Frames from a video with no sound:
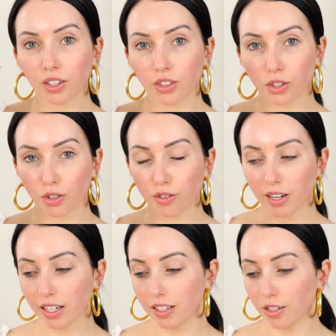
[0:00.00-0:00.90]
Don't know if
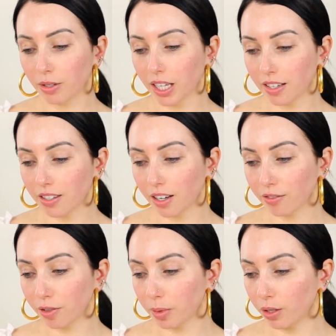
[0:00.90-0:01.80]
I can deal with that
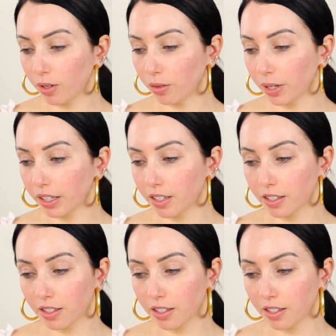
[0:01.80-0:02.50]
scent. For me to want to wear this,